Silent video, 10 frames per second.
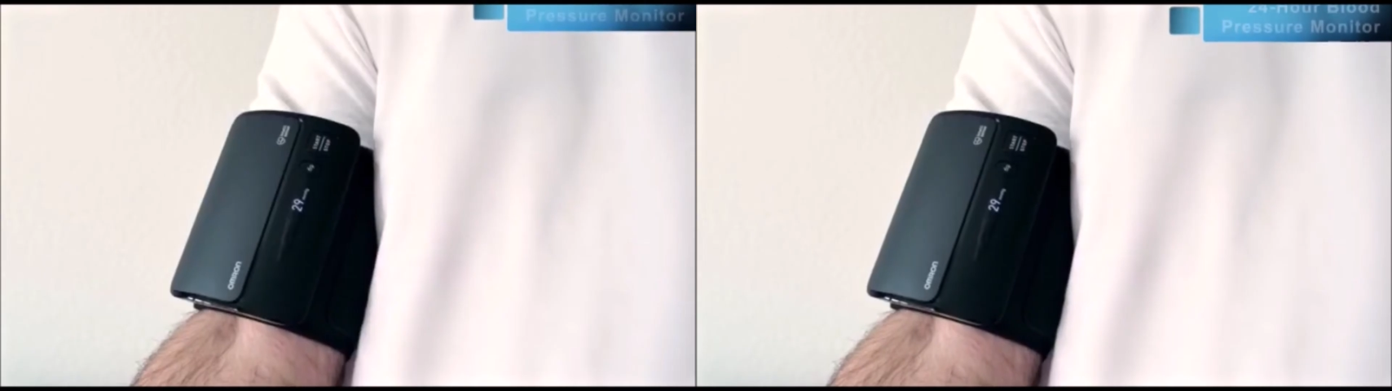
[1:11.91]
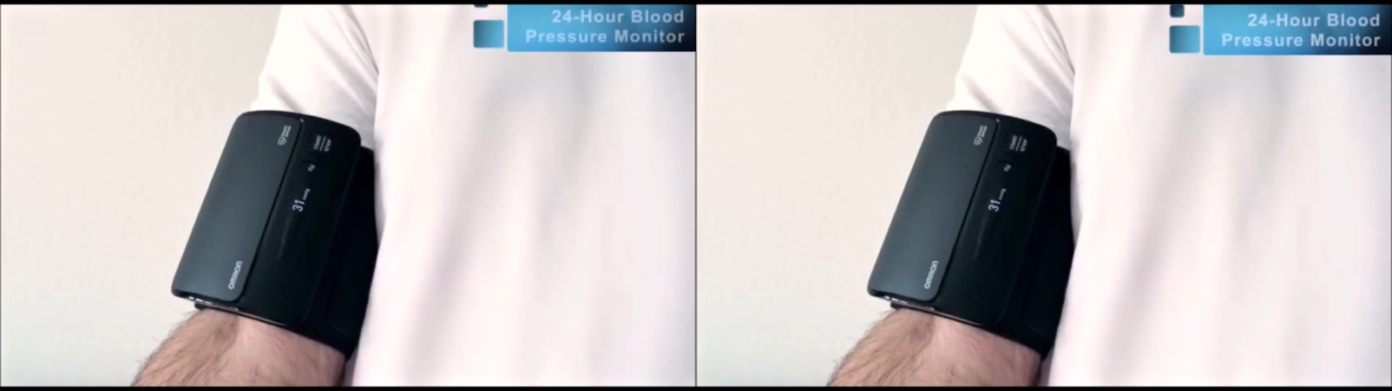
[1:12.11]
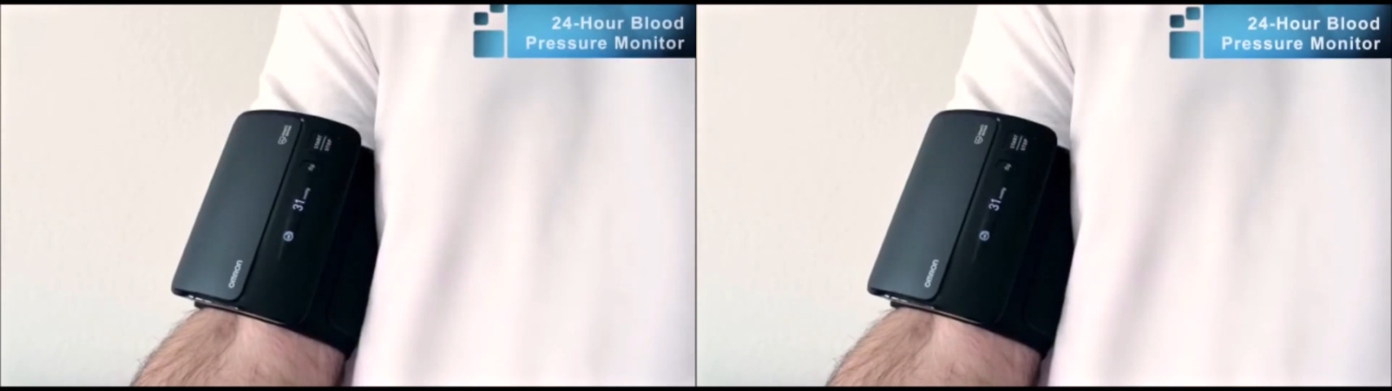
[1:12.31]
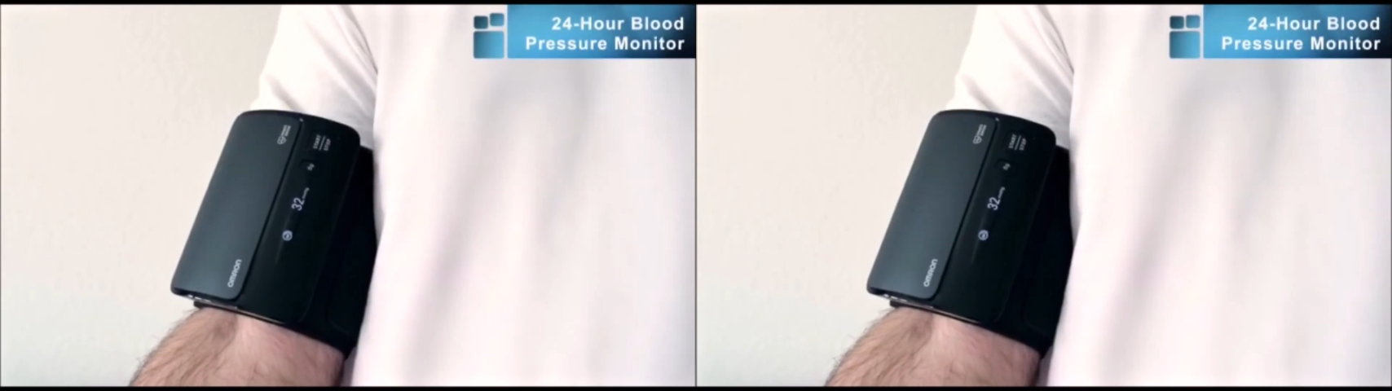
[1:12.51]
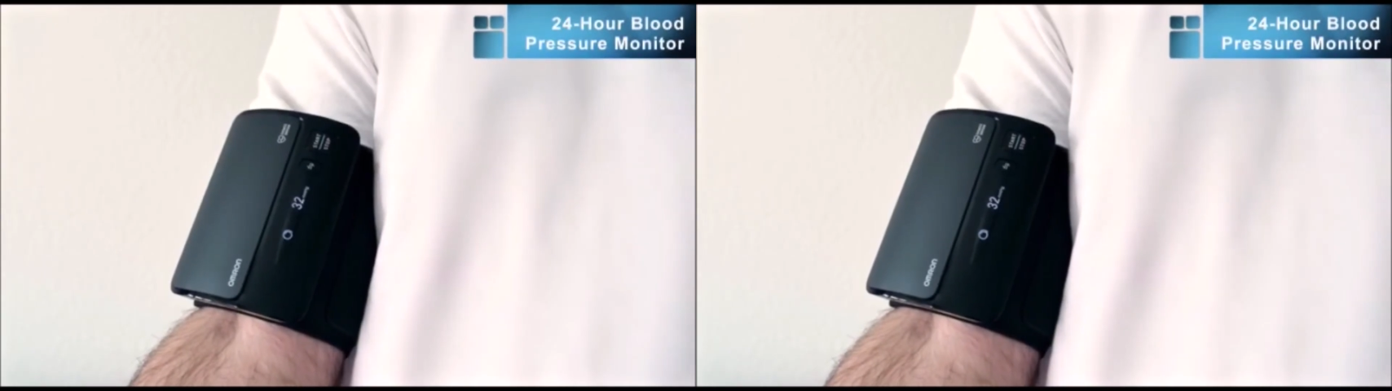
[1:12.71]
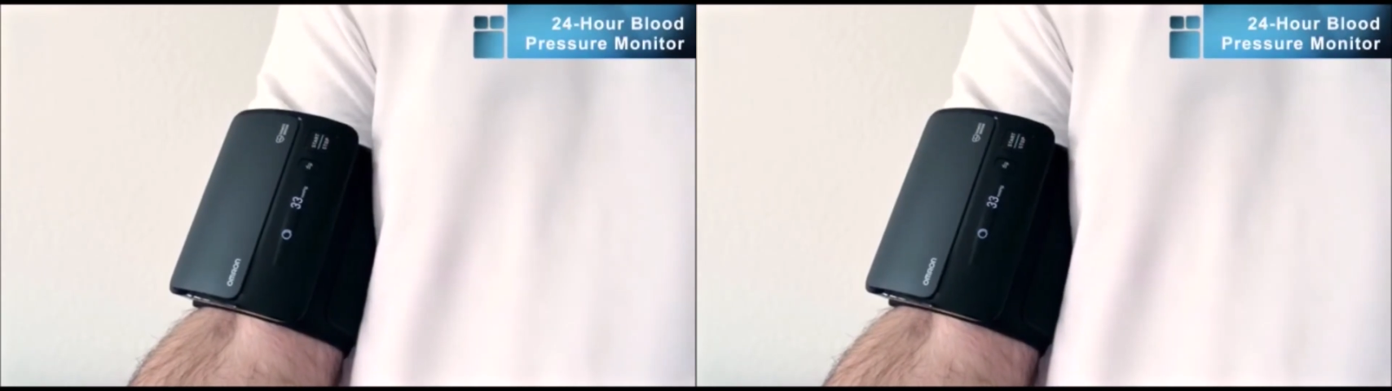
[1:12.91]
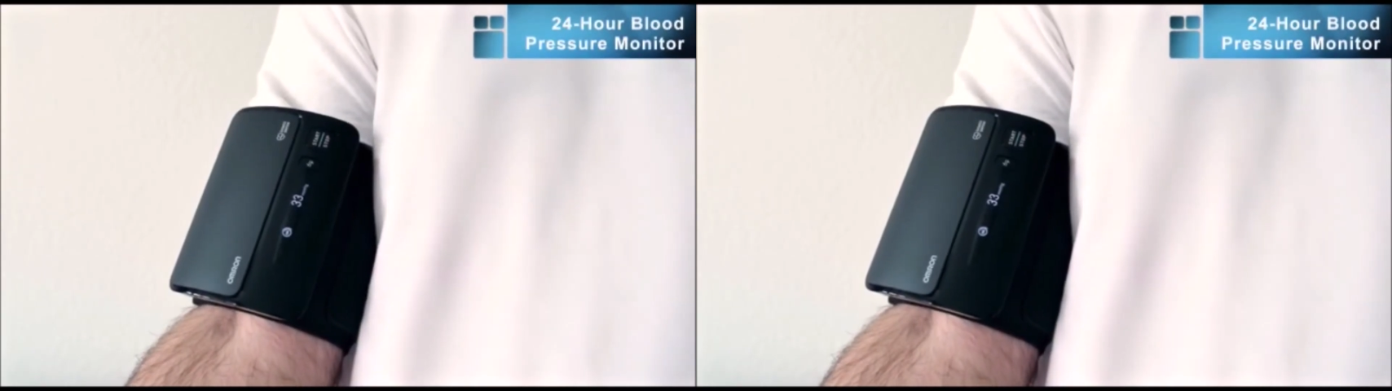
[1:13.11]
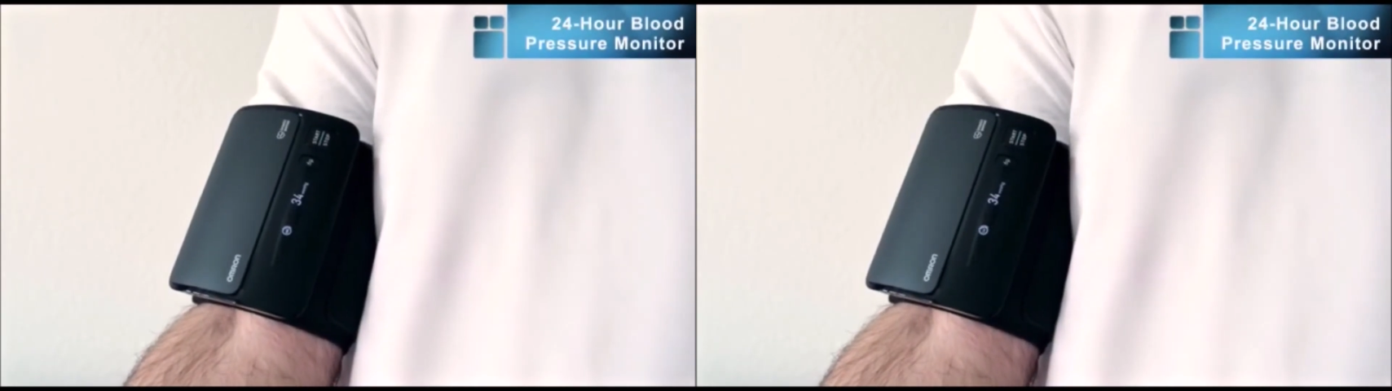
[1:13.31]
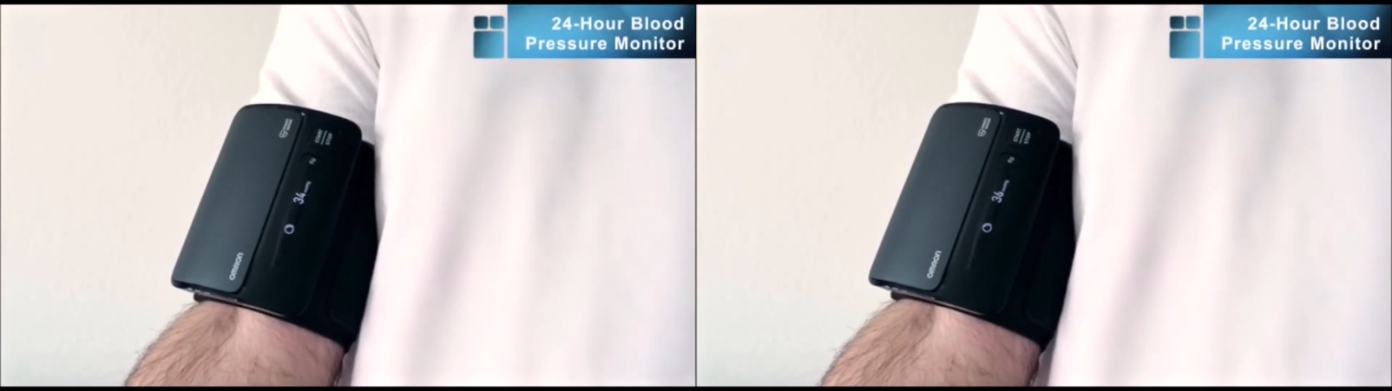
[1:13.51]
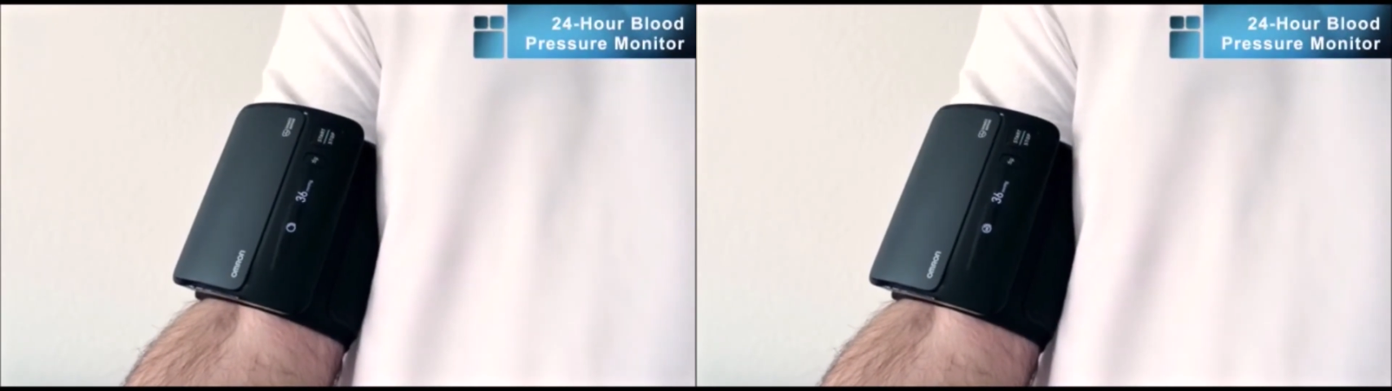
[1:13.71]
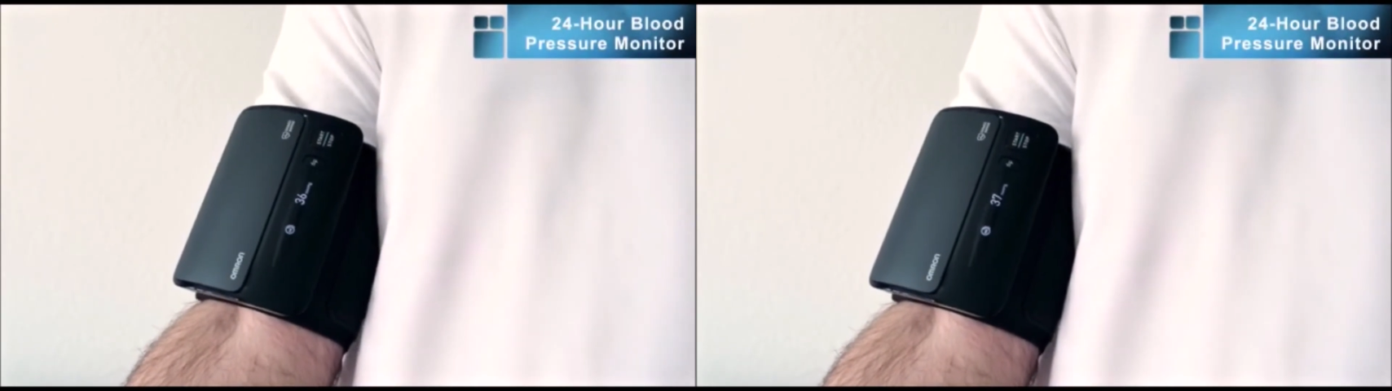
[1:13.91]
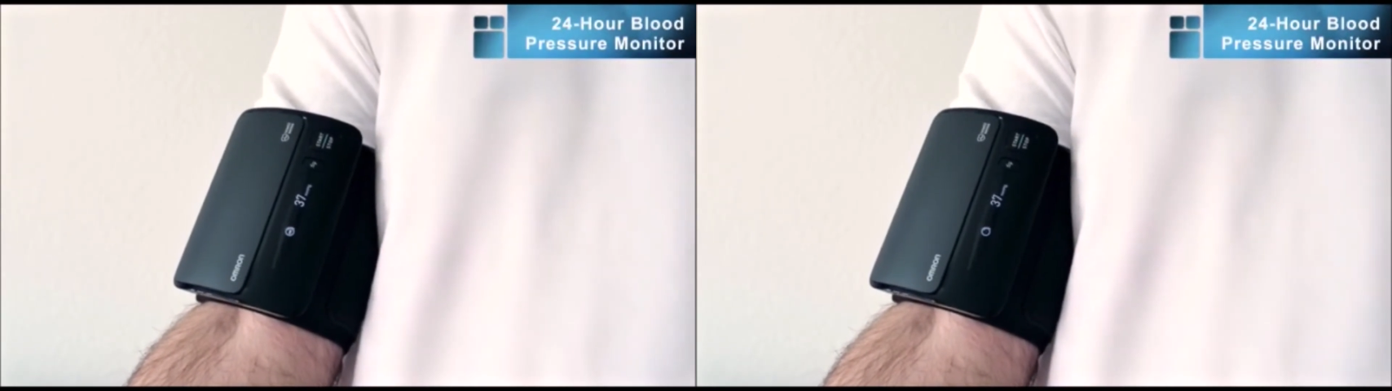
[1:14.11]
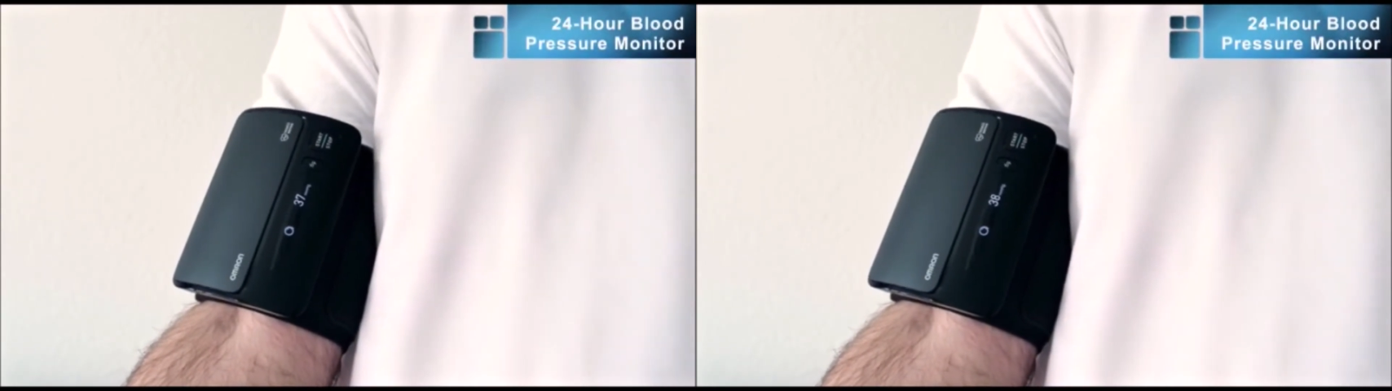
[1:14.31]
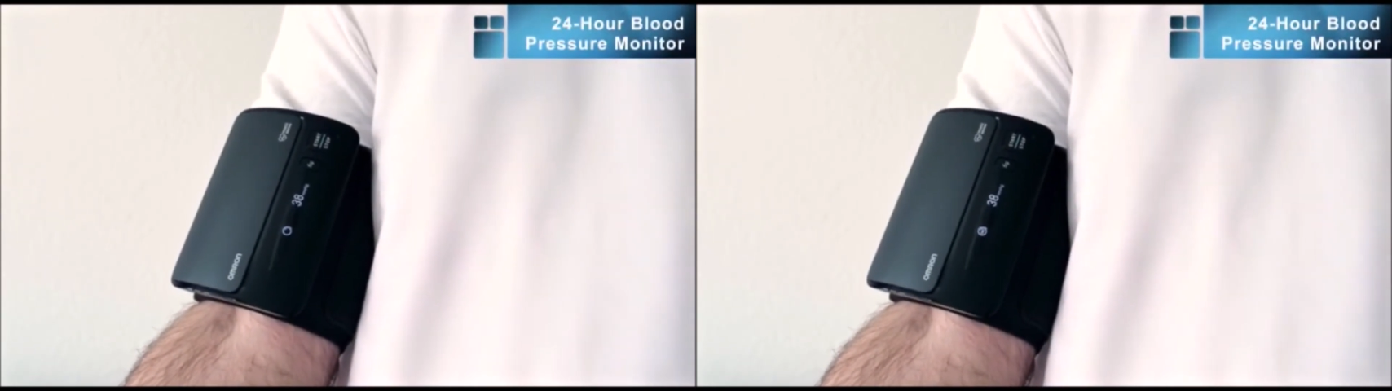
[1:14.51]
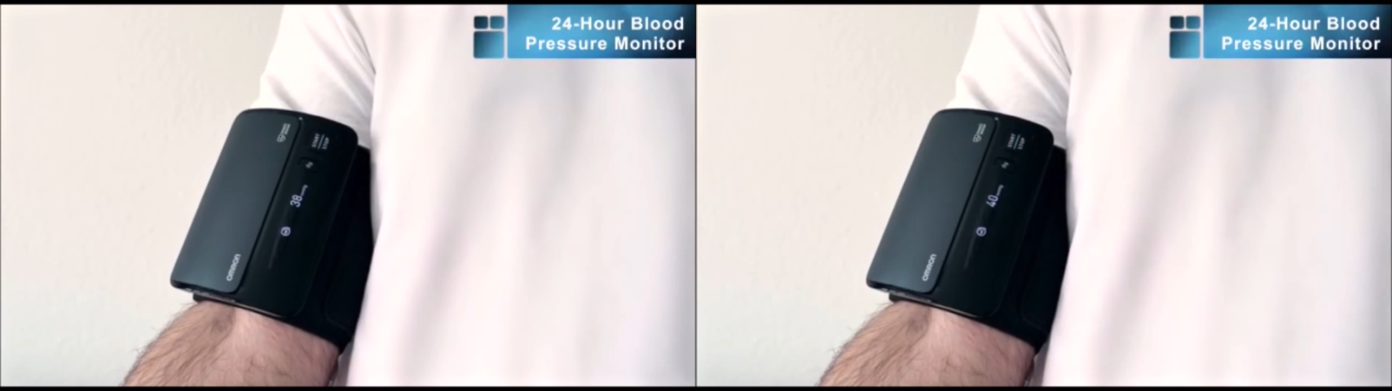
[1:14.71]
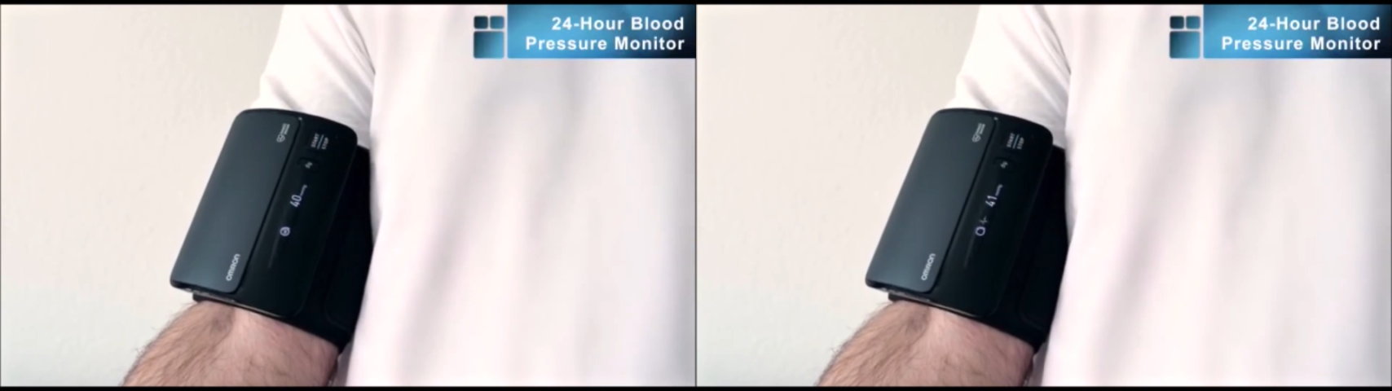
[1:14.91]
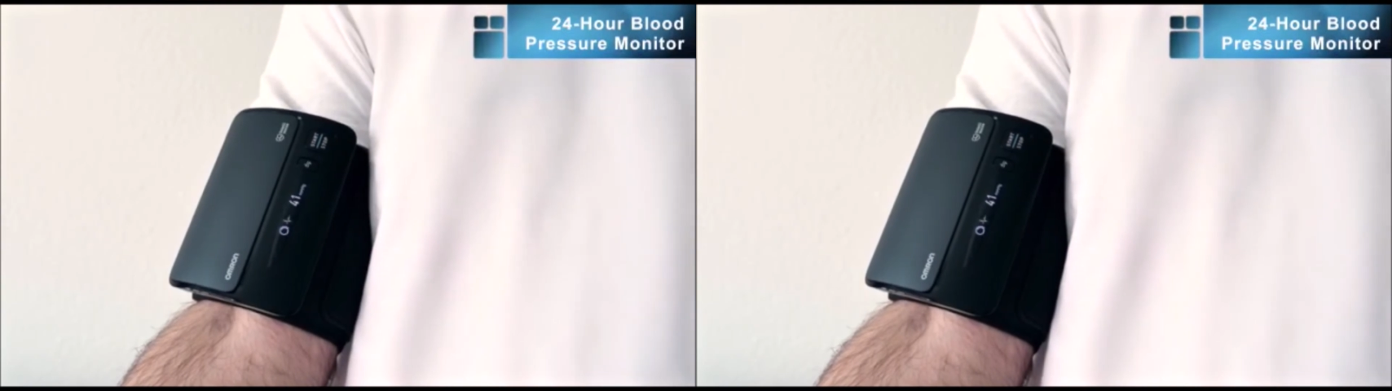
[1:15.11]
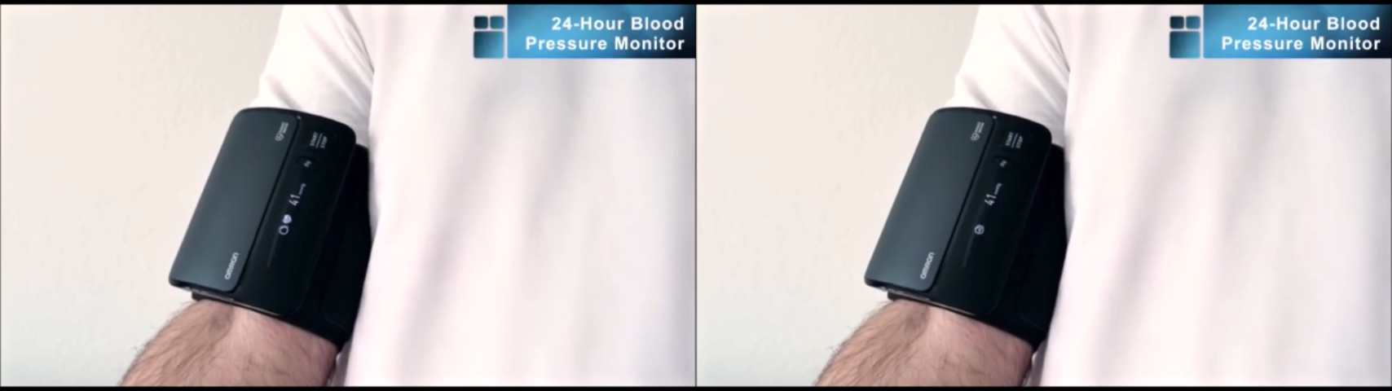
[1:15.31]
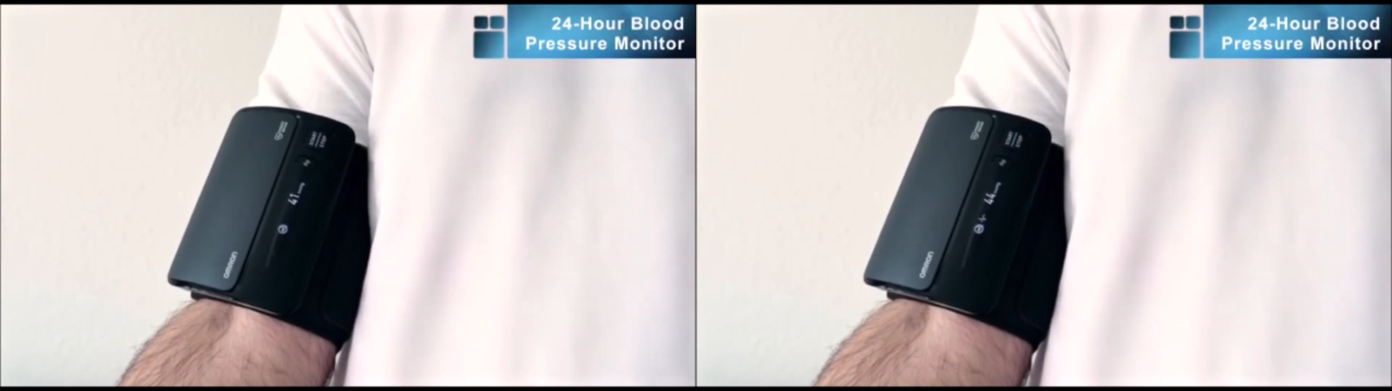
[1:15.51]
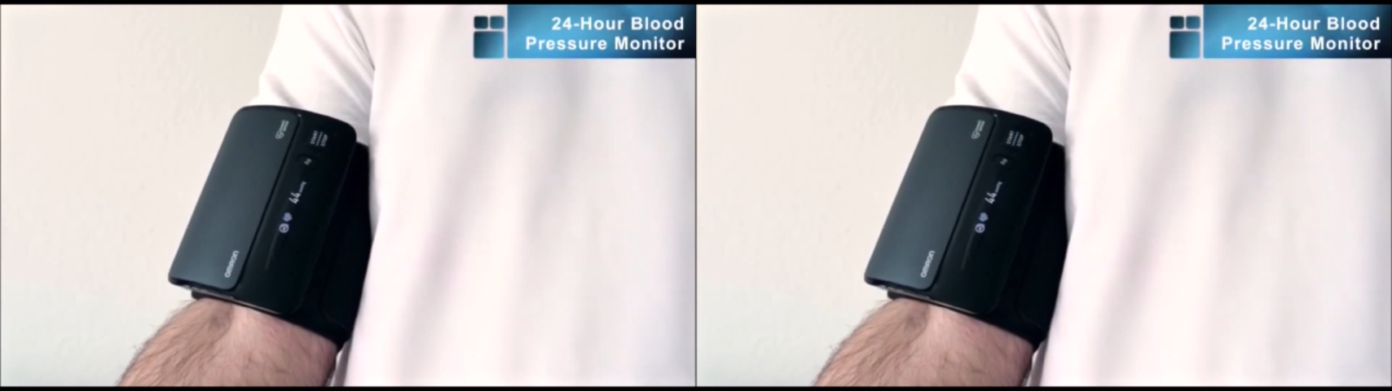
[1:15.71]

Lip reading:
(no speaker visible)